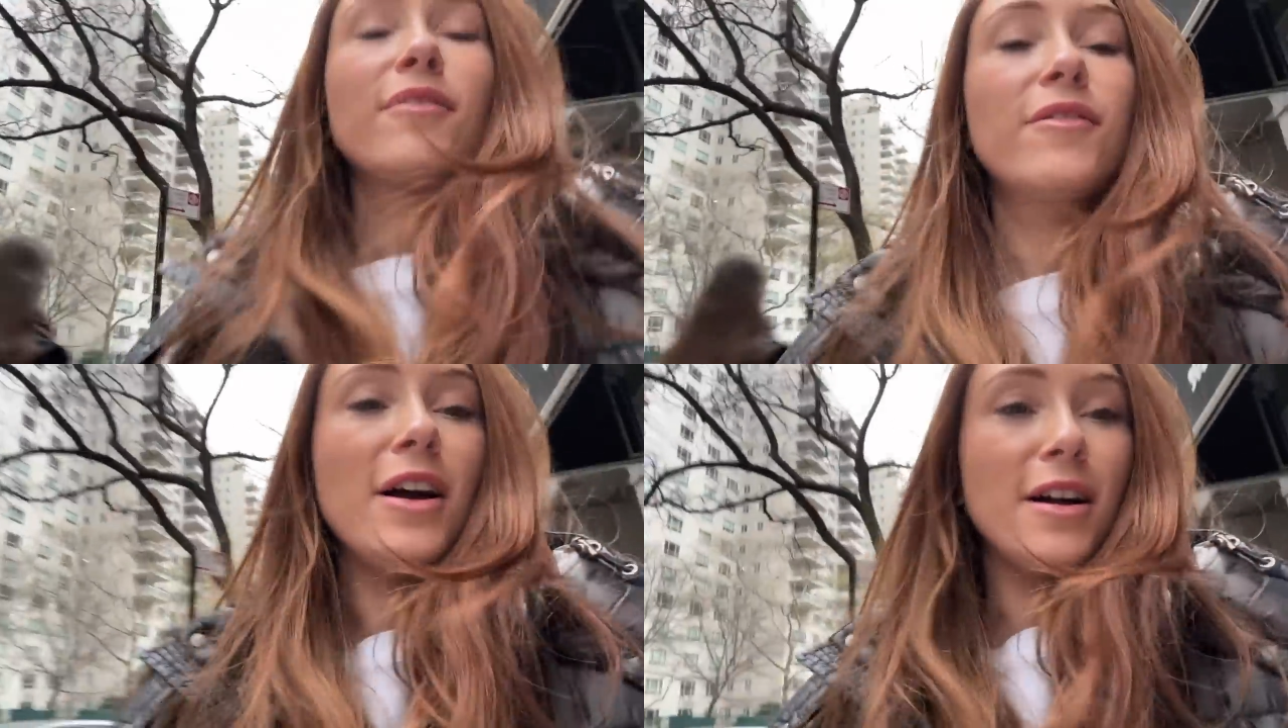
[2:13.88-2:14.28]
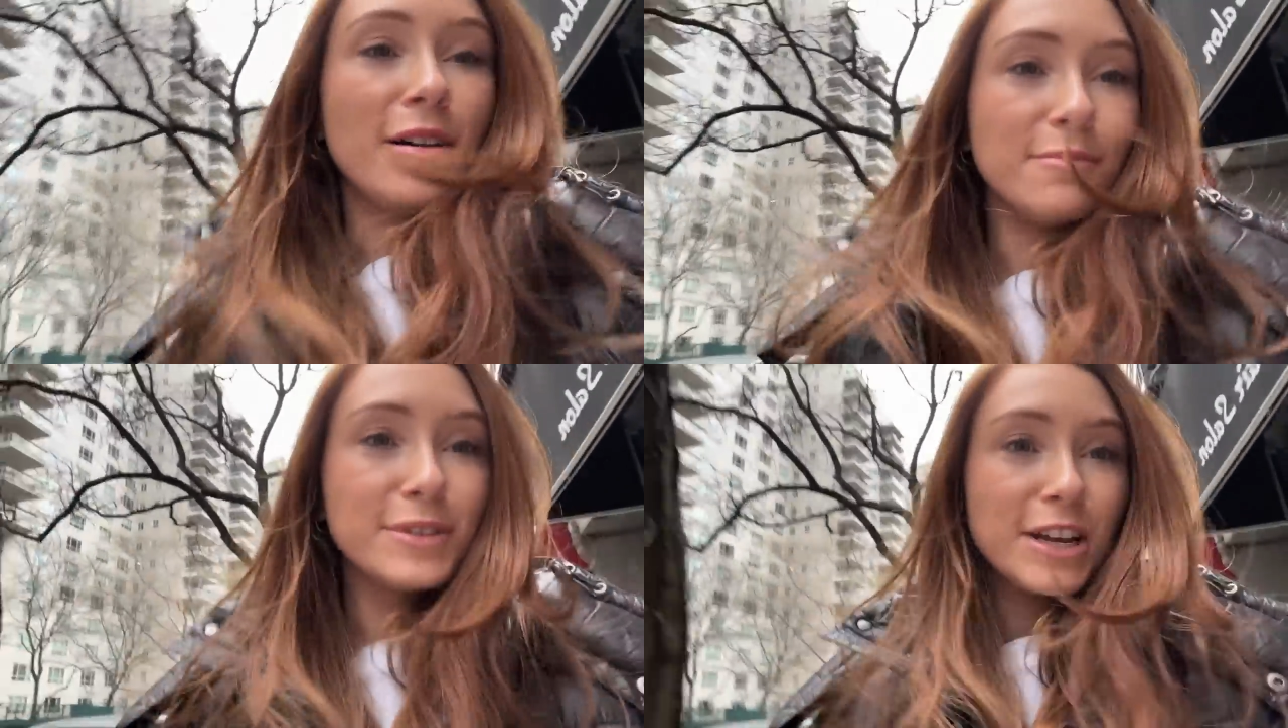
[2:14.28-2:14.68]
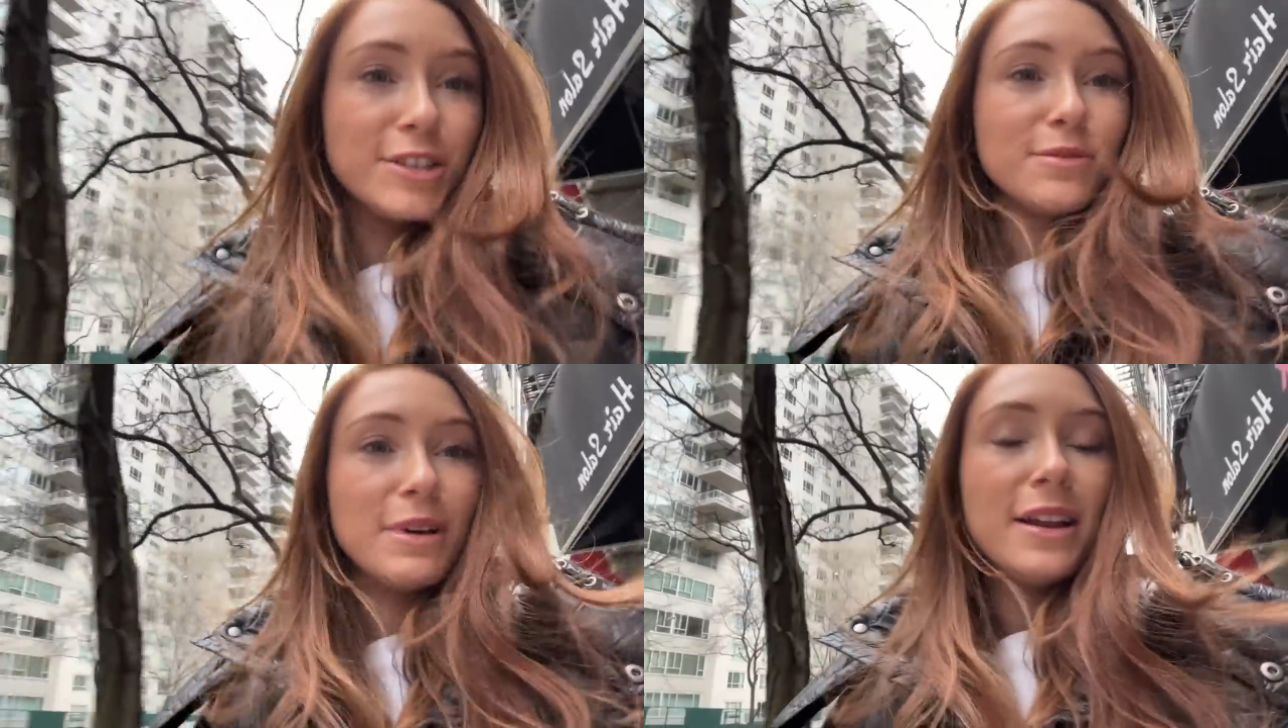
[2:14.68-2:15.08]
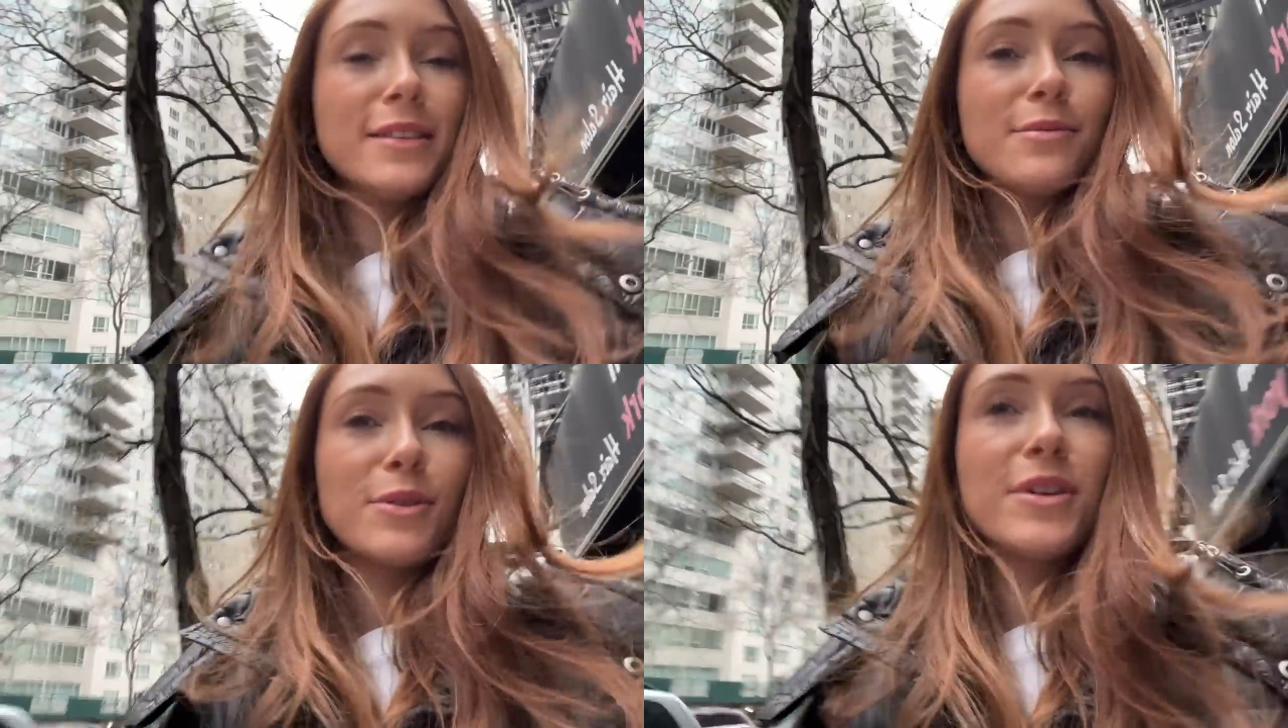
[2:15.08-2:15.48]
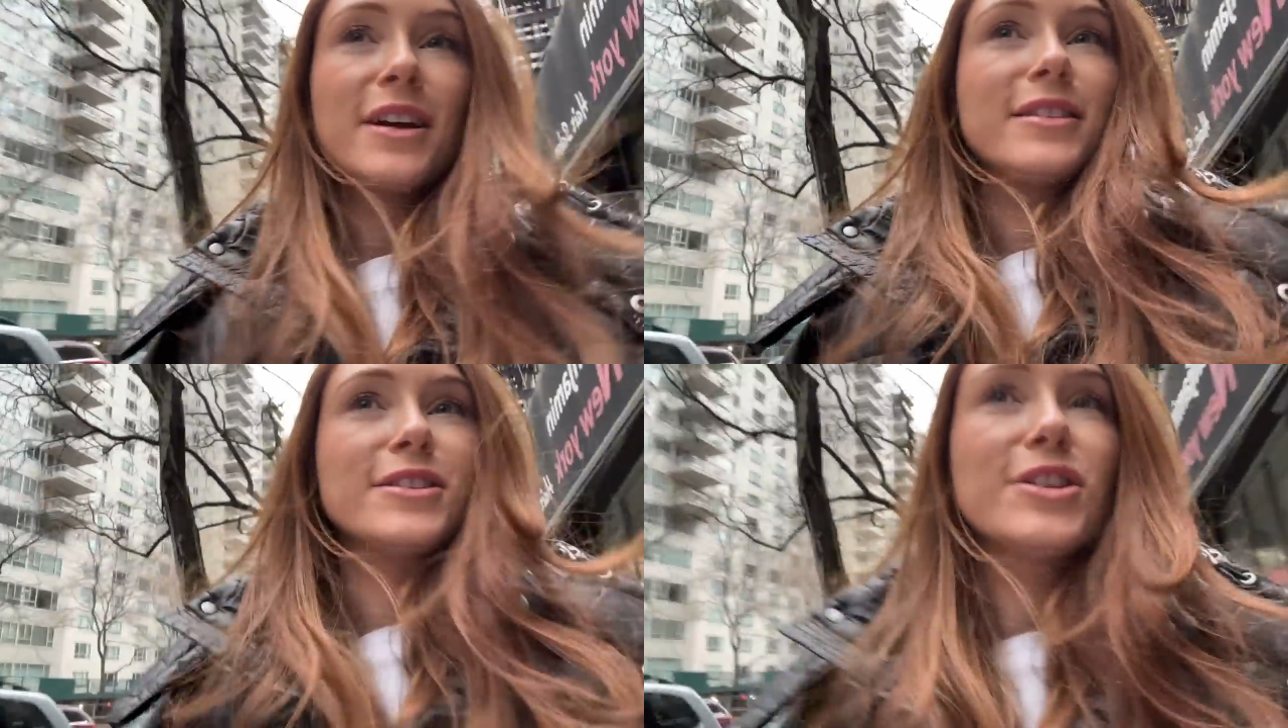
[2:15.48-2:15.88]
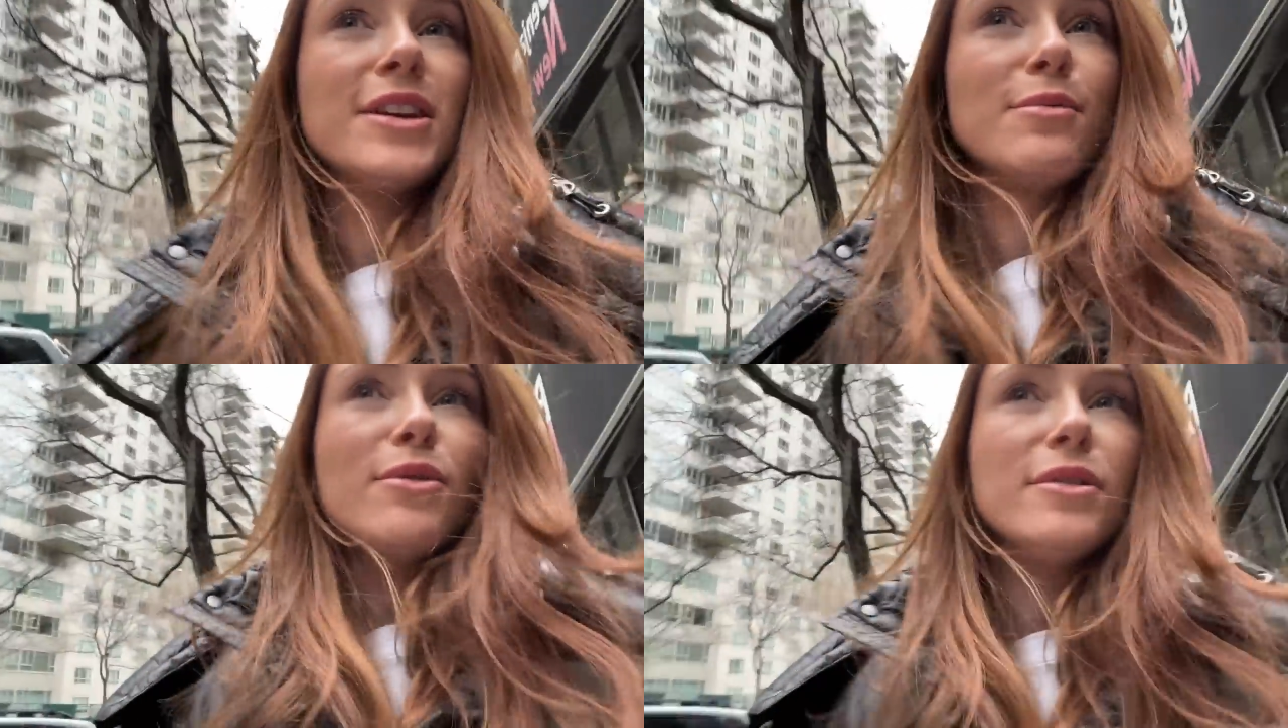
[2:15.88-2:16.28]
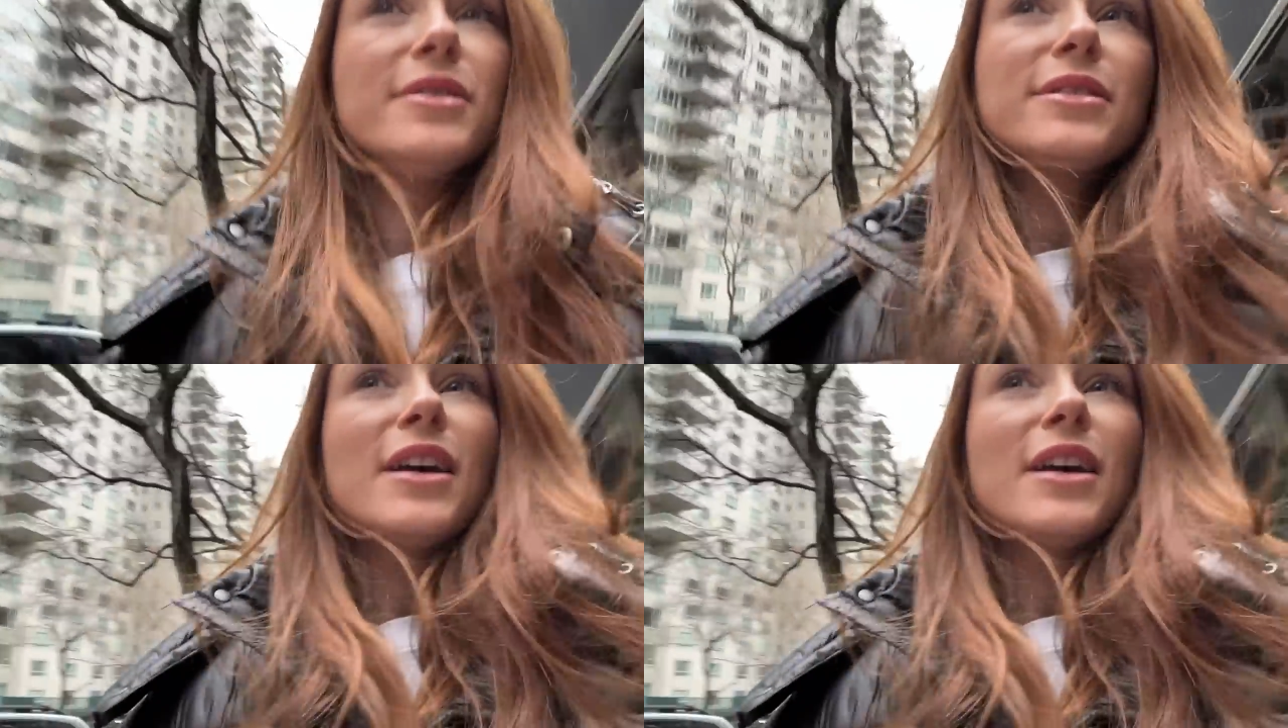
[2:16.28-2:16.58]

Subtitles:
from JG Melons. We're gonna get the chili bowls.